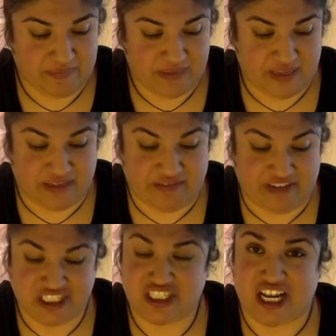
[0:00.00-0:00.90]
and the
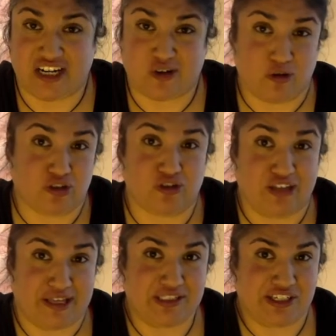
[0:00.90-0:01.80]
rich and cultural
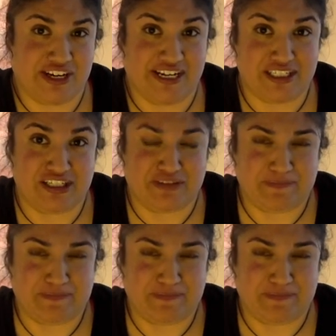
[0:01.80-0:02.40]
history, too.